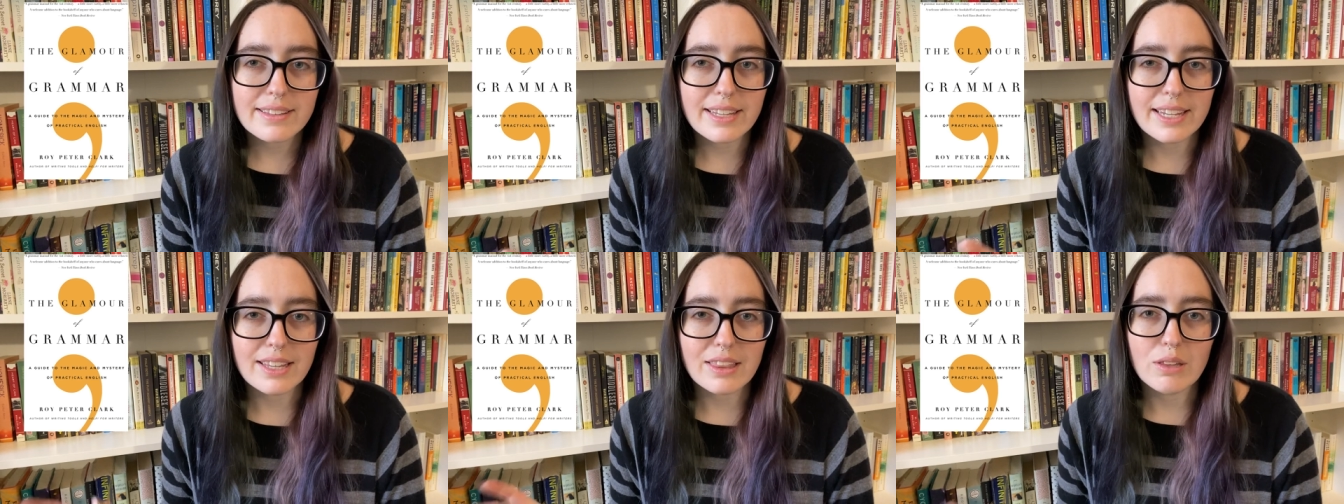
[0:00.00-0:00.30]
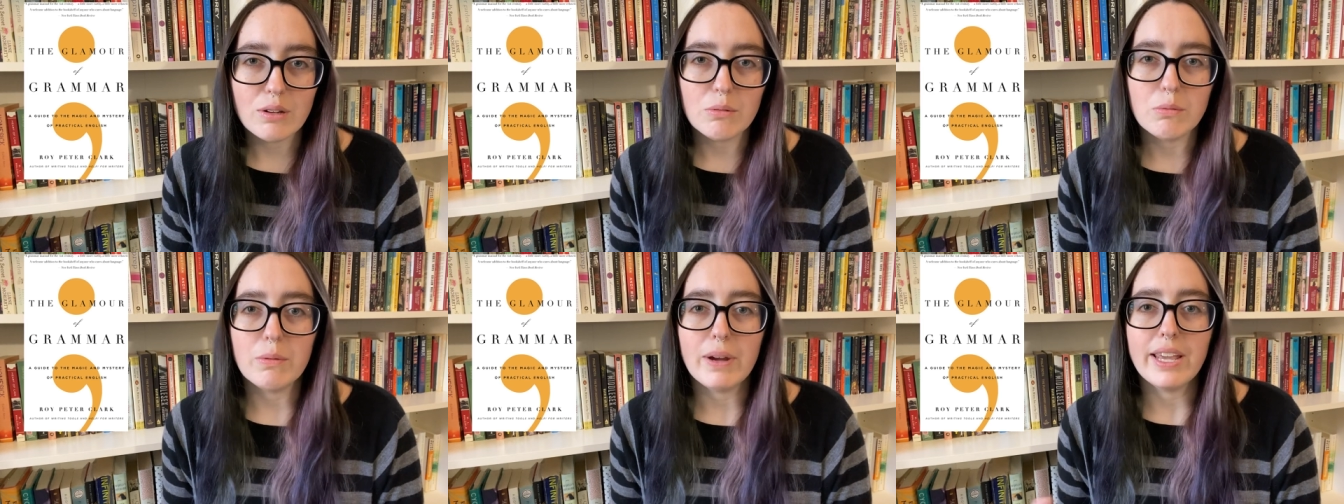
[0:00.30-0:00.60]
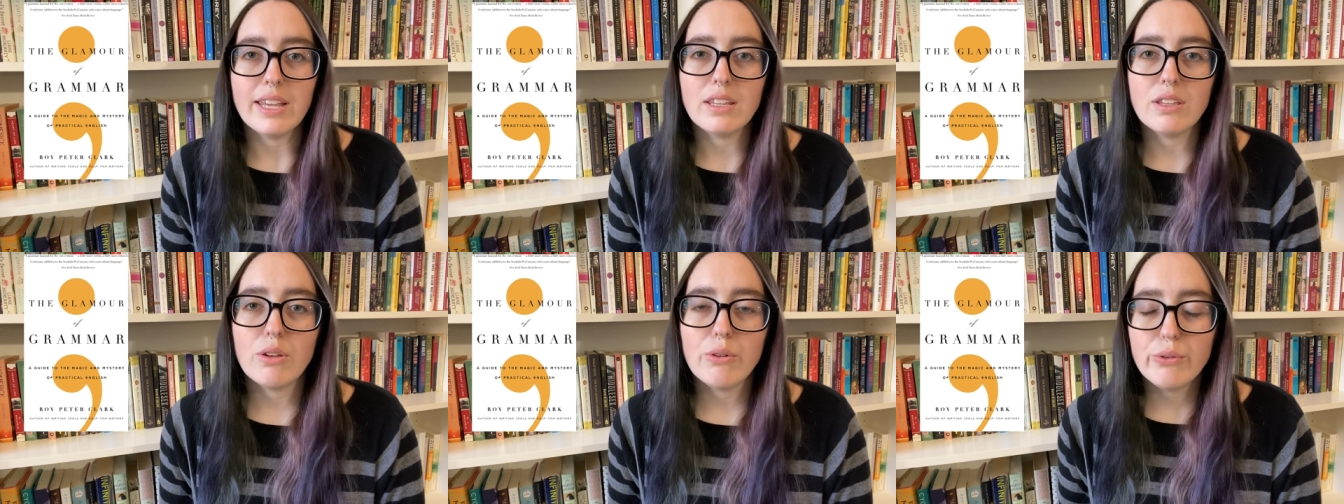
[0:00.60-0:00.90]
like the way
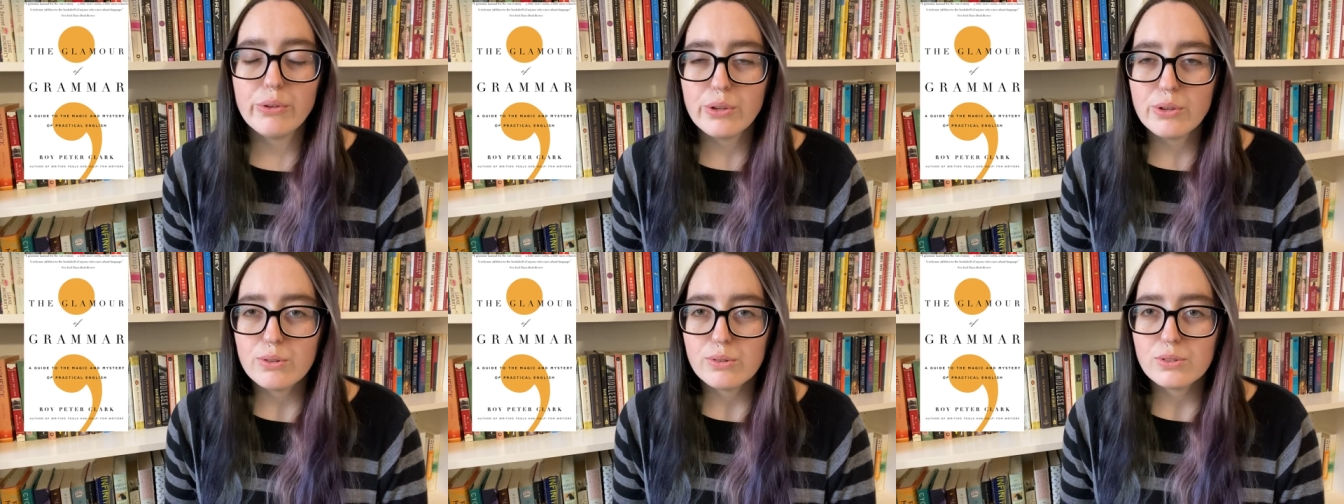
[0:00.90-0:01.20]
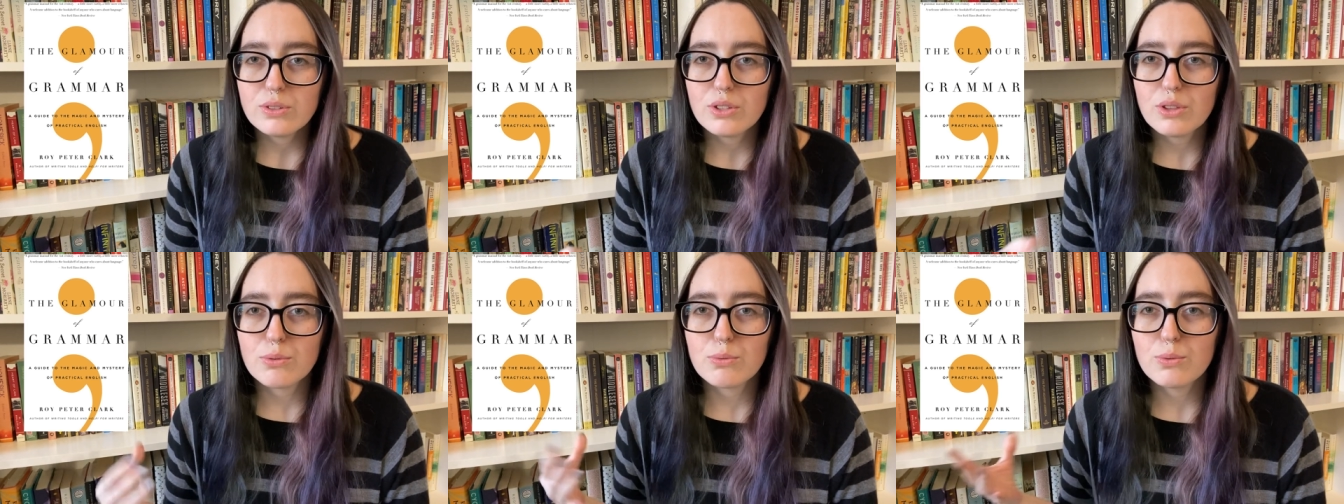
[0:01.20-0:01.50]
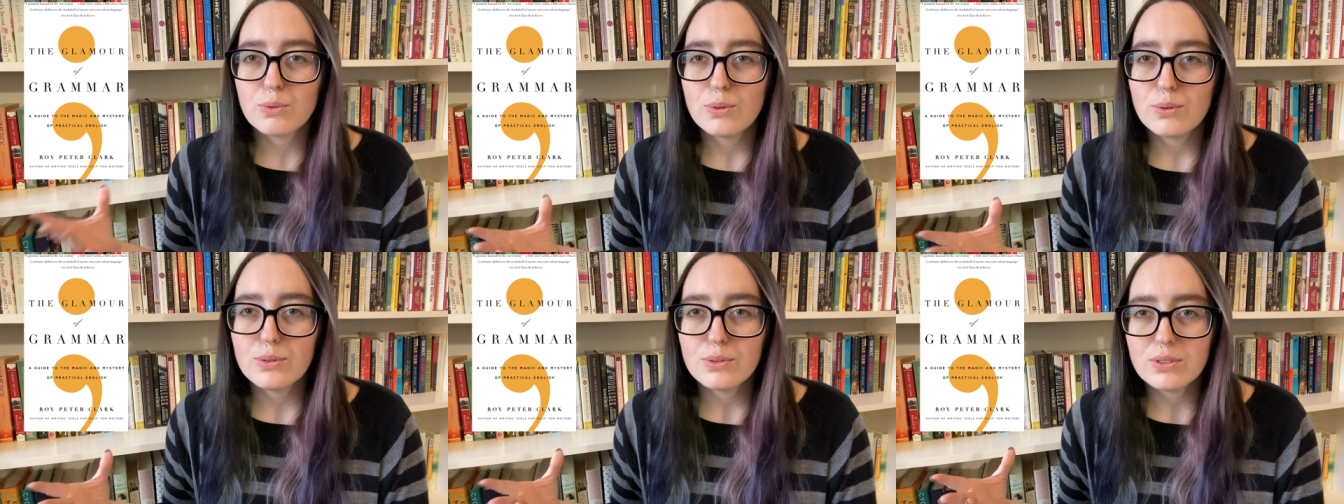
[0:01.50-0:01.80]
you use the
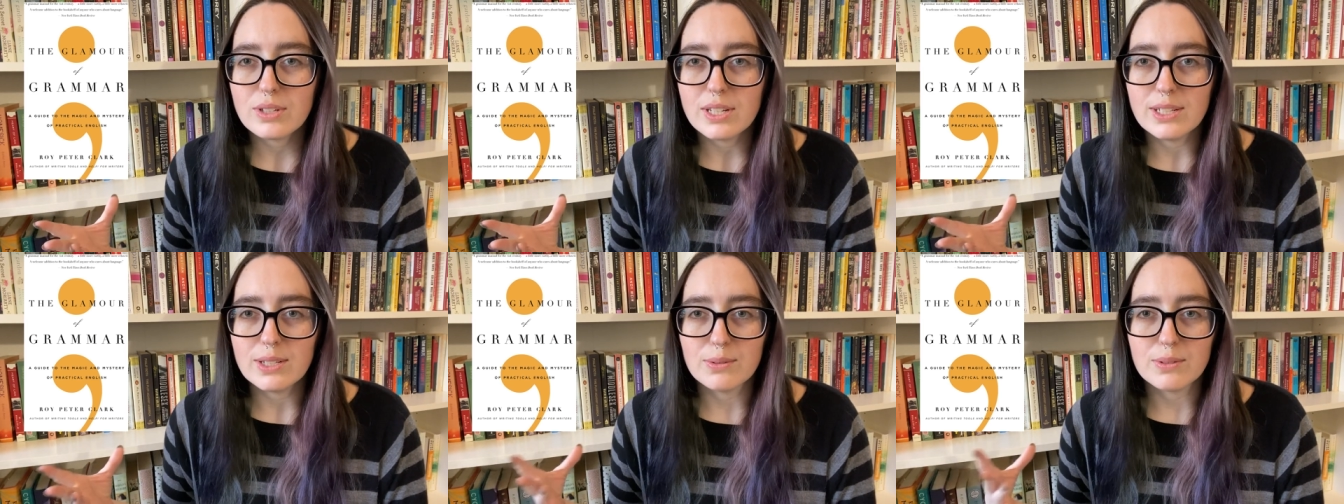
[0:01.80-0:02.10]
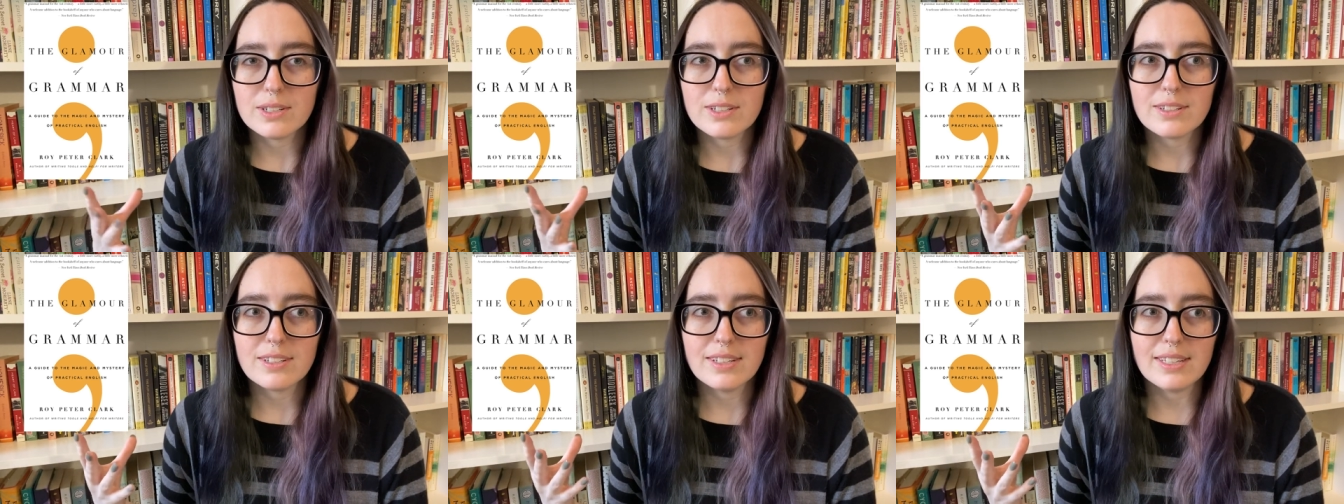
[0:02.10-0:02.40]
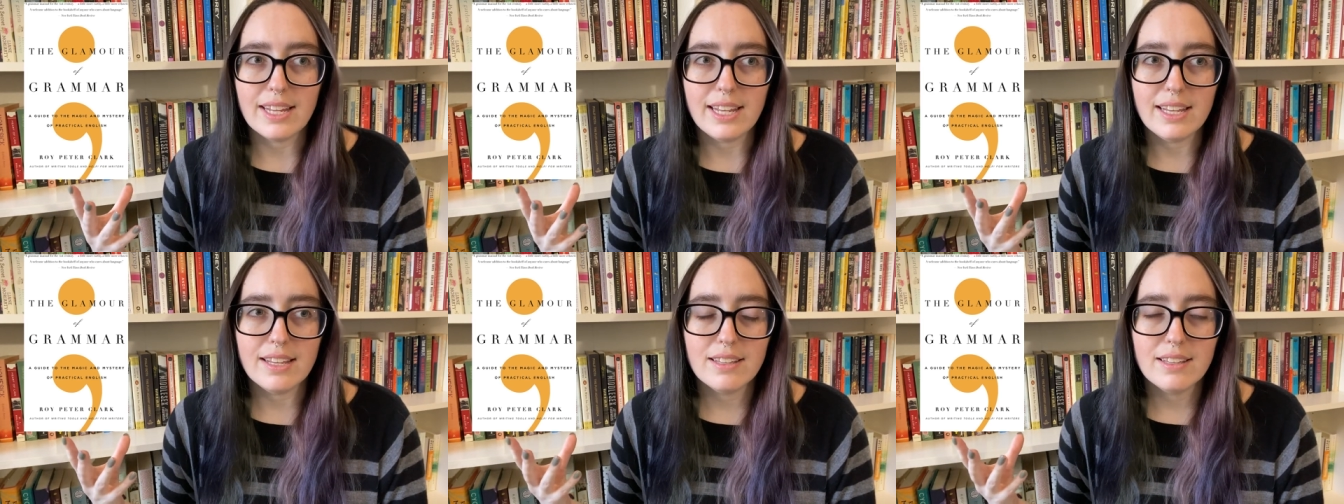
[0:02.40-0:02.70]
rules in order to
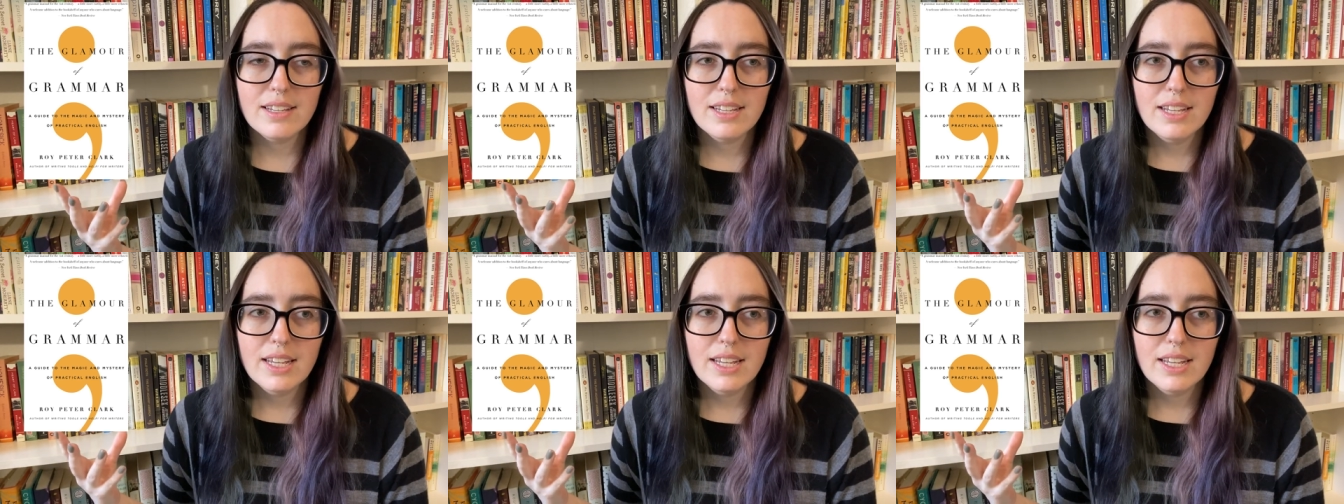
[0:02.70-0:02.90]
like